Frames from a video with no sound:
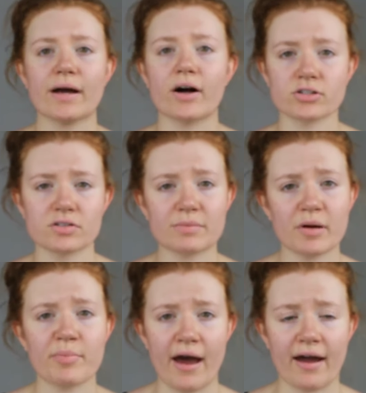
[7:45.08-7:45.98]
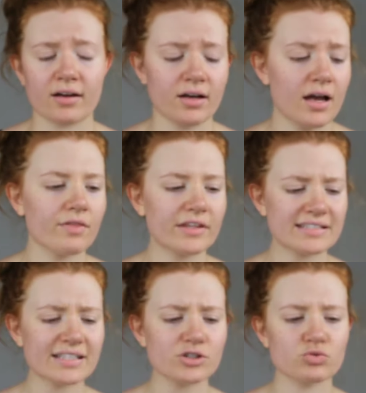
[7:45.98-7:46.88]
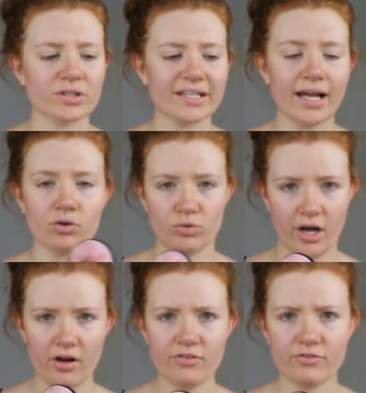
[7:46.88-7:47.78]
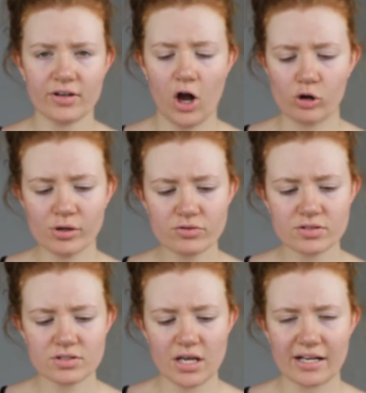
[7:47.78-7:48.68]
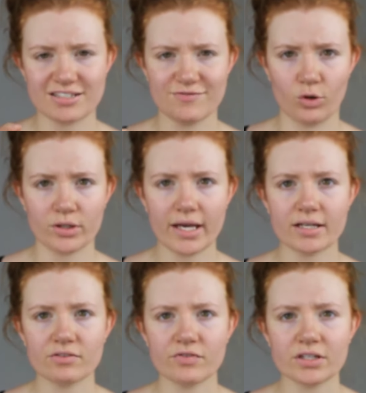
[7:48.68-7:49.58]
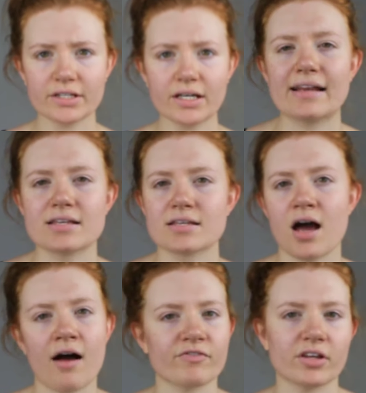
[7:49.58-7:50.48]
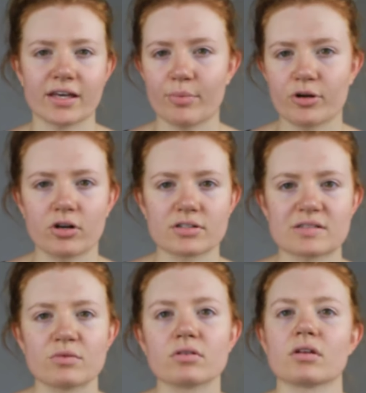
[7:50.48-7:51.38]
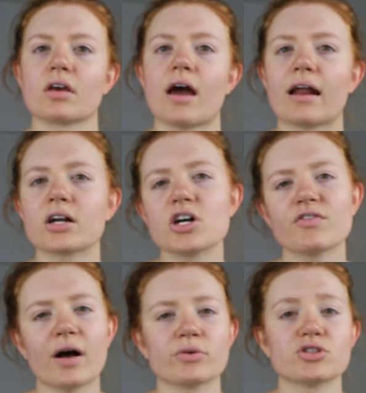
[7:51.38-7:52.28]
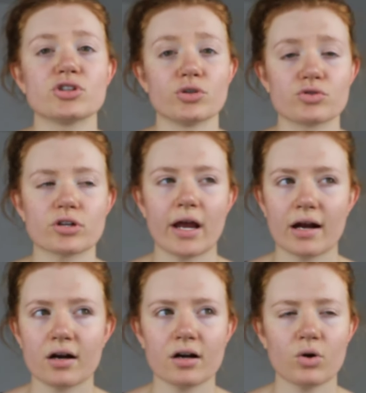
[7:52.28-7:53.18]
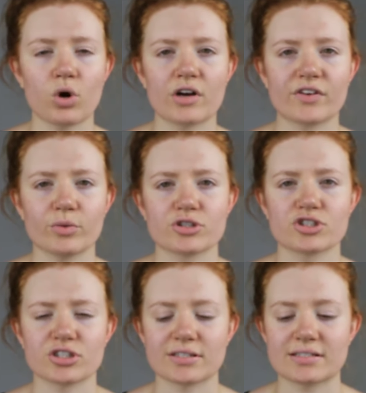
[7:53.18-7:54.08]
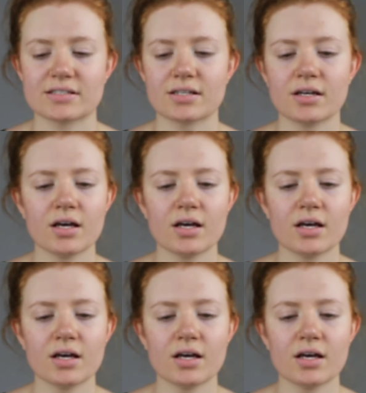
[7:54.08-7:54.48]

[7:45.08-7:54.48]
I also did my back. This thing is really kind of rough, almost exfoliating feeling. I did not feel like I put it on smoothly. I don't know if that was user error or if it was just